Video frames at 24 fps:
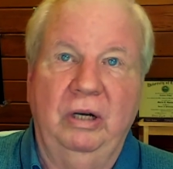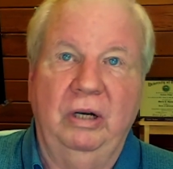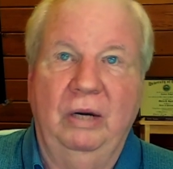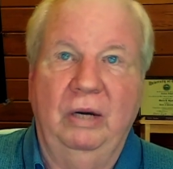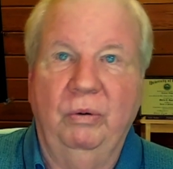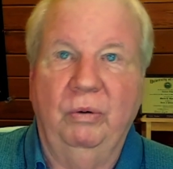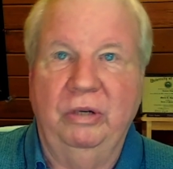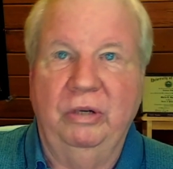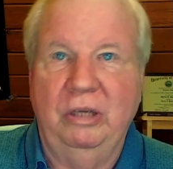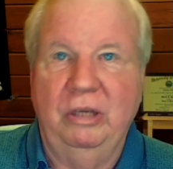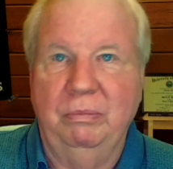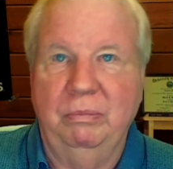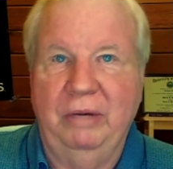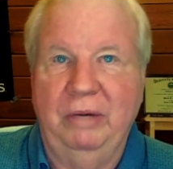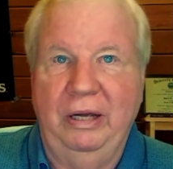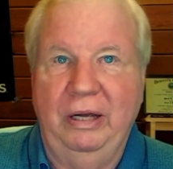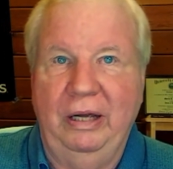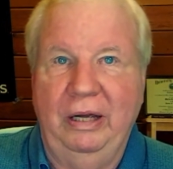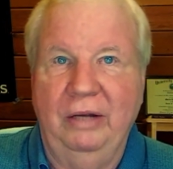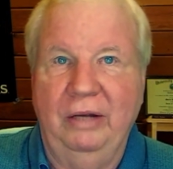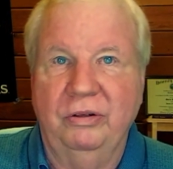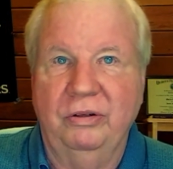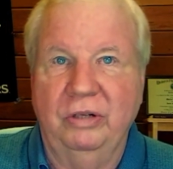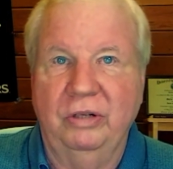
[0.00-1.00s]
I will keep my
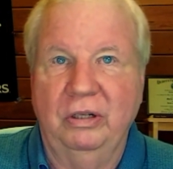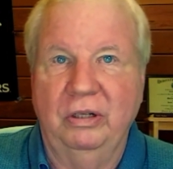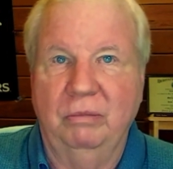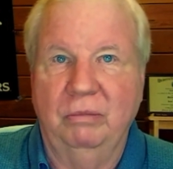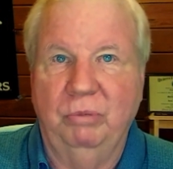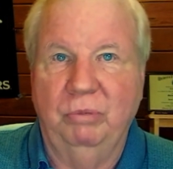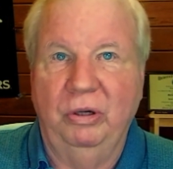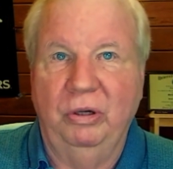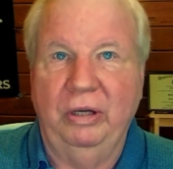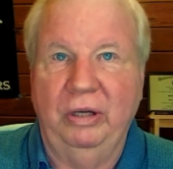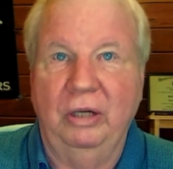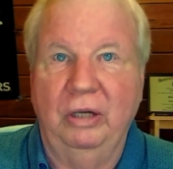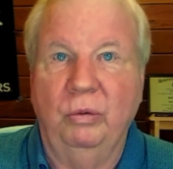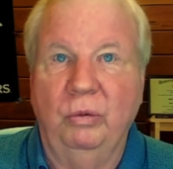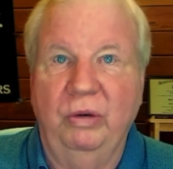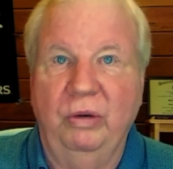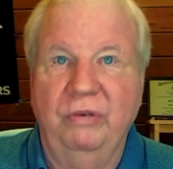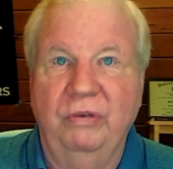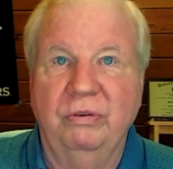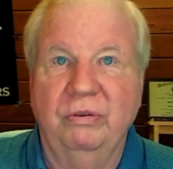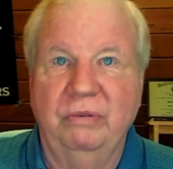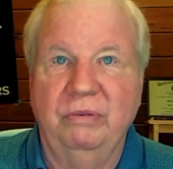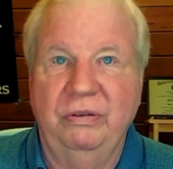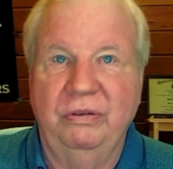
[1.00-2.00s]
hands on the book and away
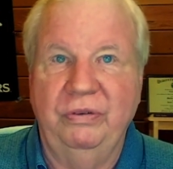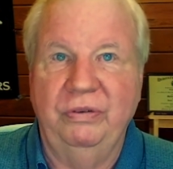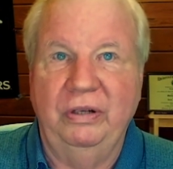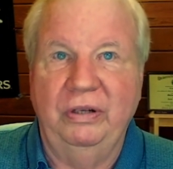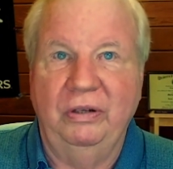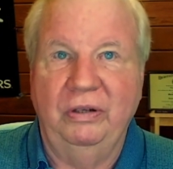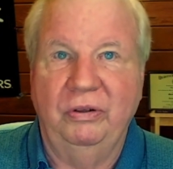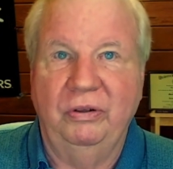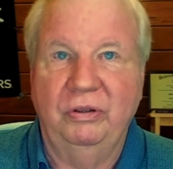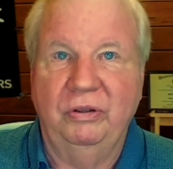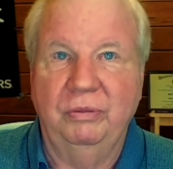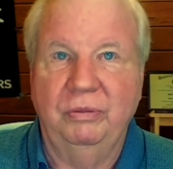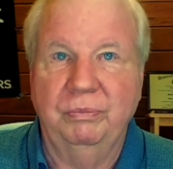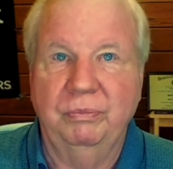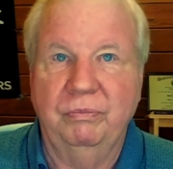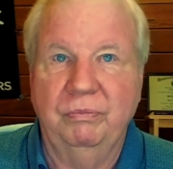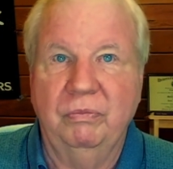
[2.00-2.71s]
from my face.